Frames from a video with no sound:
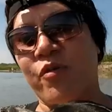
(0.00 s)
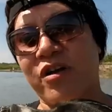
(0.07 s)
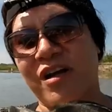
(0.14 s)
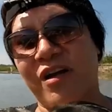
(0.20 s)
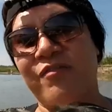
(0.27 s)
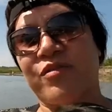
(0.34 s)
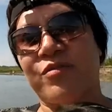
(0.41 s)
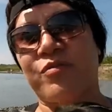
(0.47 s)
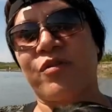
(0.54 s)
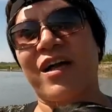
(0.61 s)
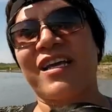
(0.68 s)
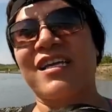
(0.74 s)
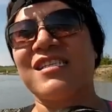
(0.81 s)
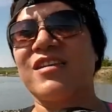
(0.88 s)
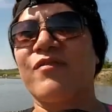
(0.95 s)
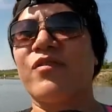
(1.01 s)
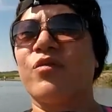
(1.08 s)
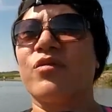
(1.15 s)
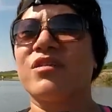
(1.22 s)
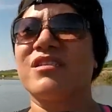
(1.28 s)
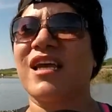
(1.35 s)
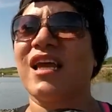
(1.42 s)
more comfortable. I guess if you
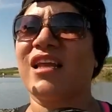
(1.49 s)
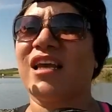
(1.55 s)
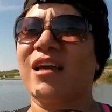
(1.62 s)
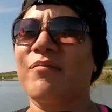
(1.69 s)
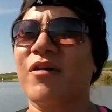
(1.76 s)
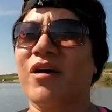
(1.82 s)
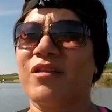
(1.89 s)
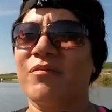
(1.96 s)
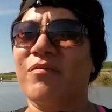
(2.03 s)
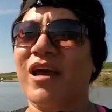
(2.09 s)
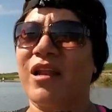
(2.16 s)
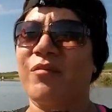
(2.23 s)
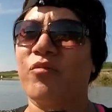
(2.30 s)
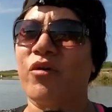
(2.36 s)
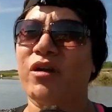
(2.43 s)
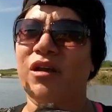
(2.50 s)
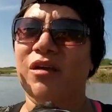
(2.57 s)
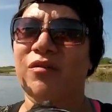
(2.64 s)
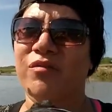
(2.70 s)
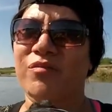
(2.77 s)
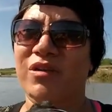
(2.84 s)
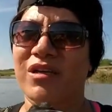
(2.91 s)
were standing up on the paddleboard,
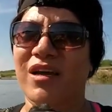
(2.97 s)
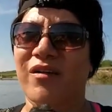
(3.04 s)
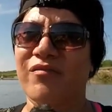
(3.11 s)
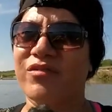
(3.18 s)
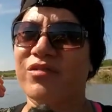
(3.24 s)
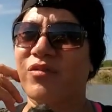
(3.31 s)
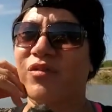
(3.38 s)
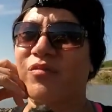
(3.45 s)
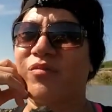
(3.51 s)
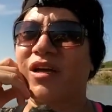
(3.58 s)
it would be comfortable,